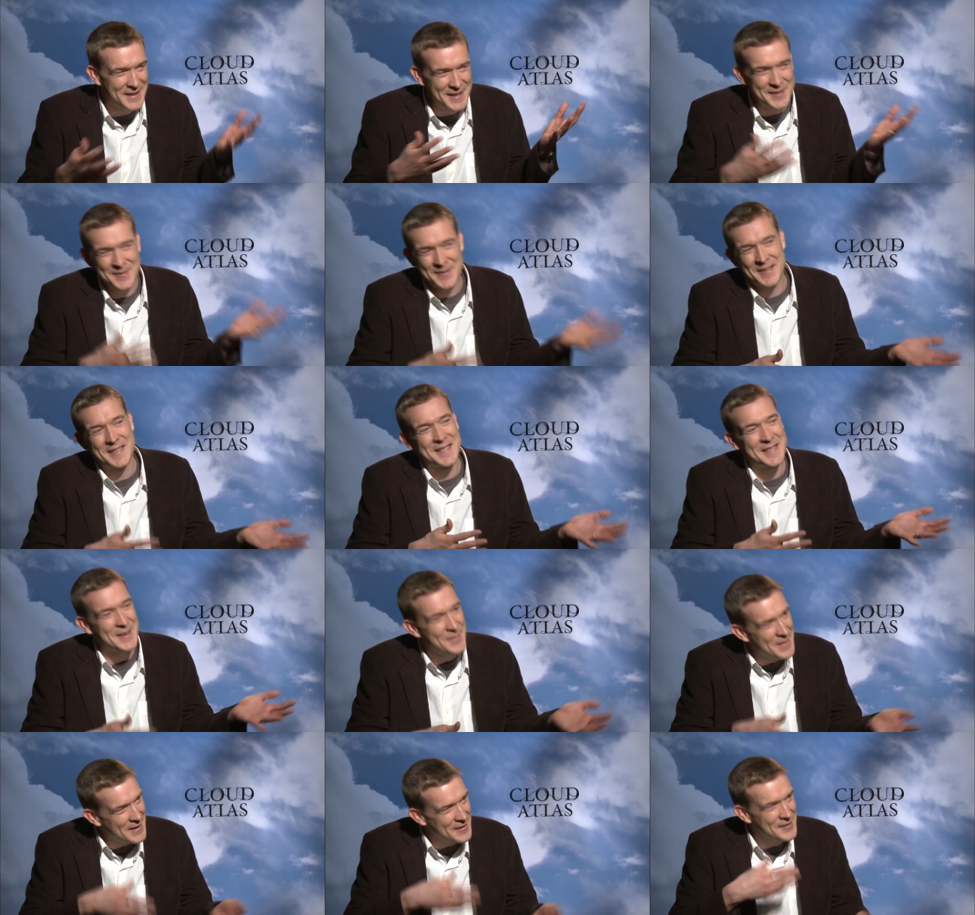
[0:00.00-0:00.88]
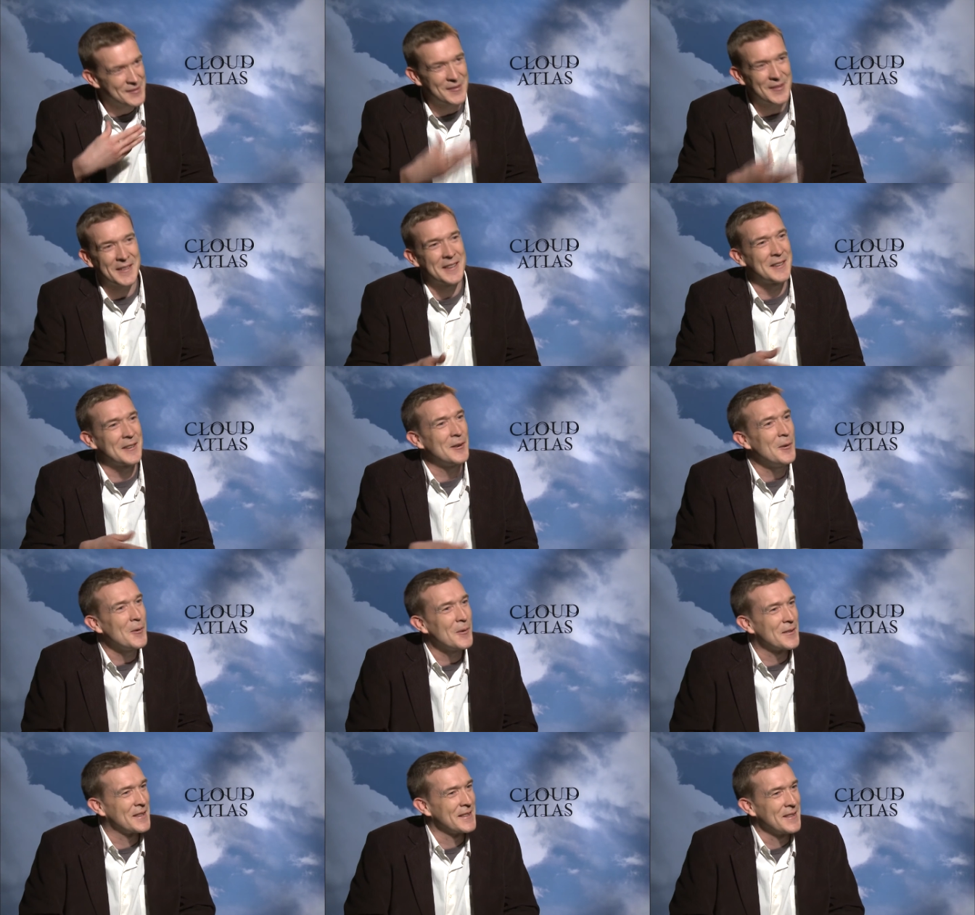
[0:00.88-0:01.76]
this one has somehow struck a
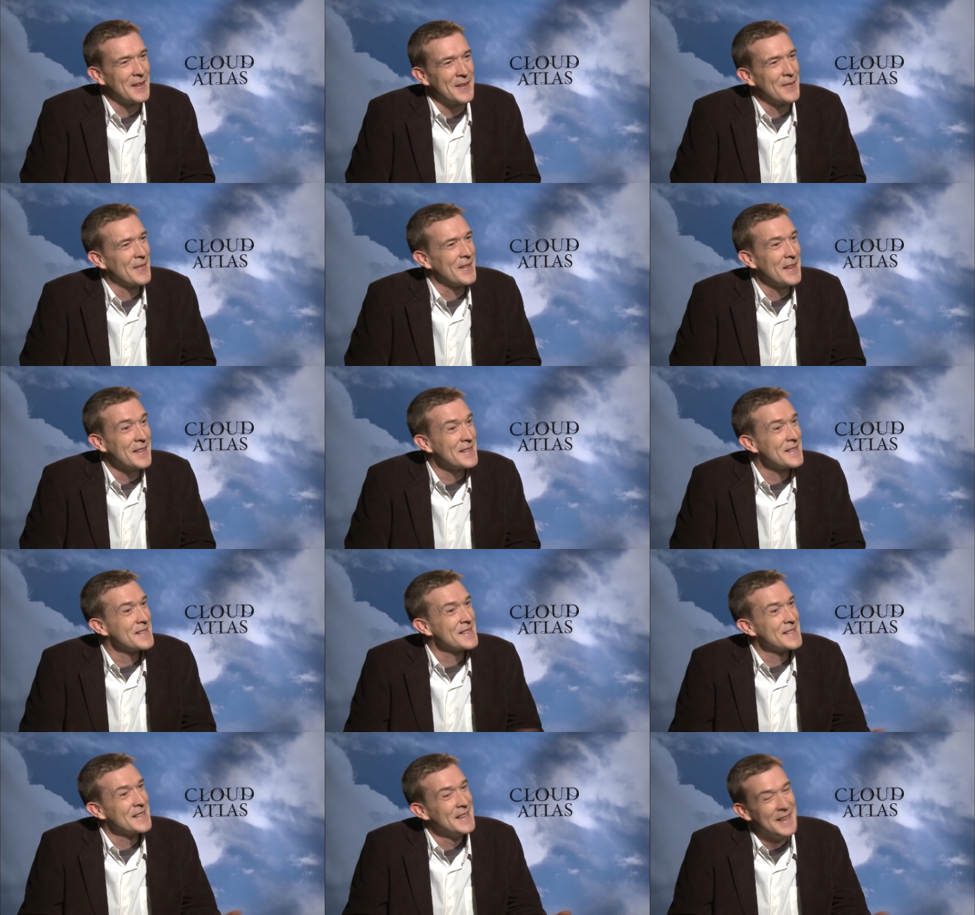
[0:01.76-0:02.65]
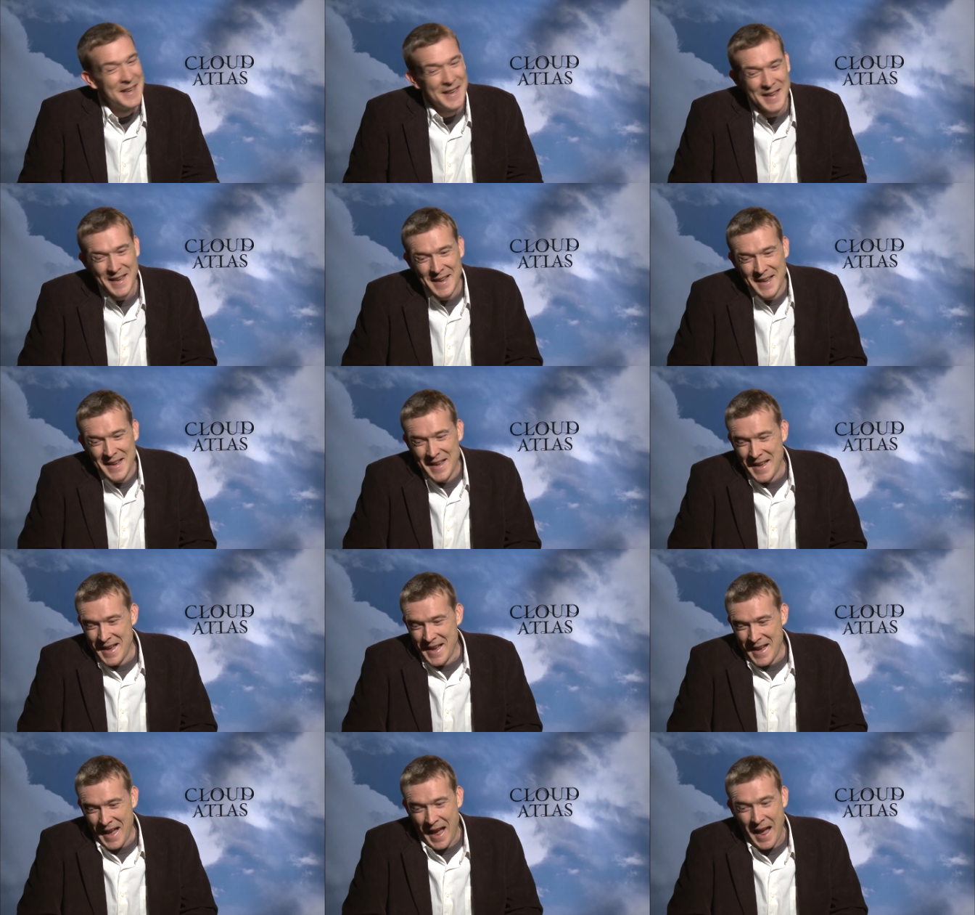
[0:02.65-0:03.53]
chord that none of the others
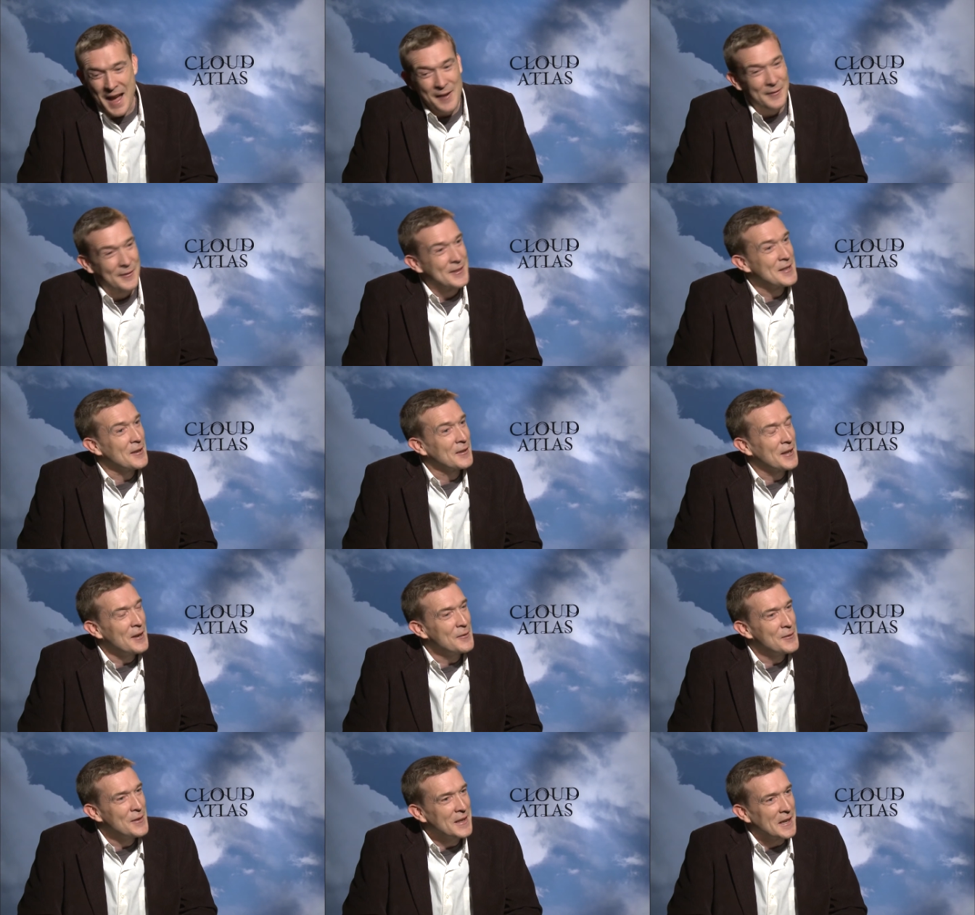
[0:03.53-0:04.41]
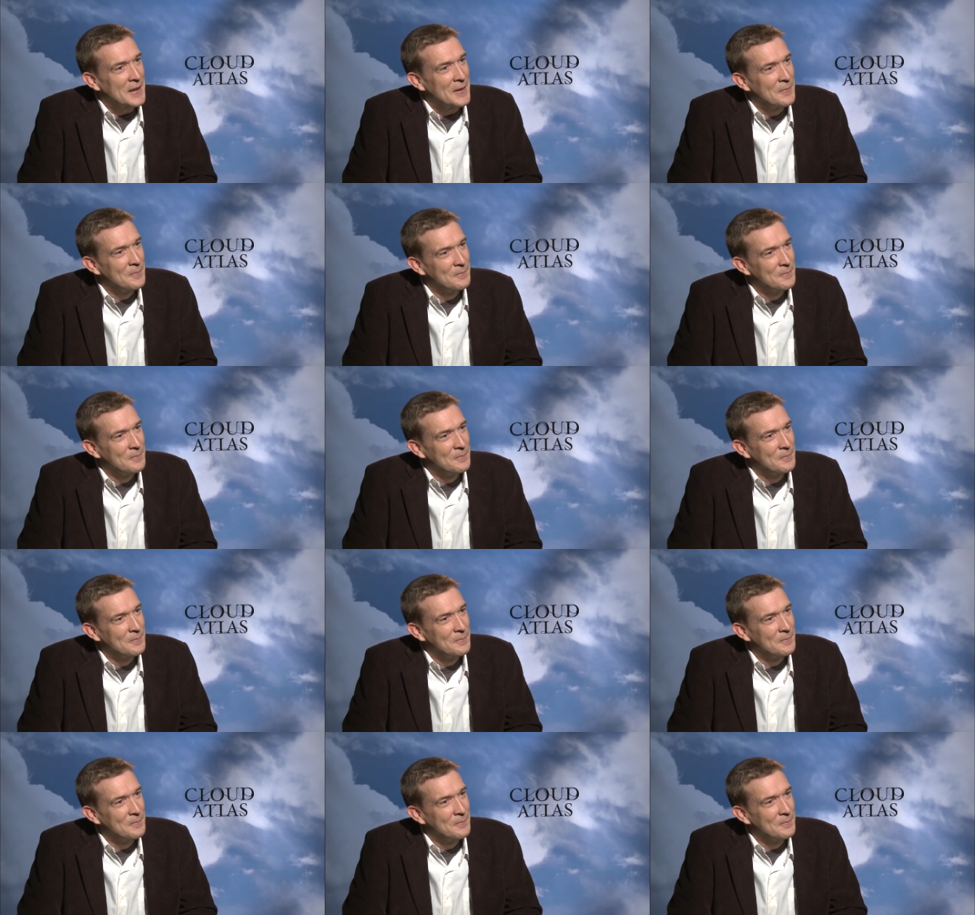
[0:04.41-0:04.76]
have, so go figure.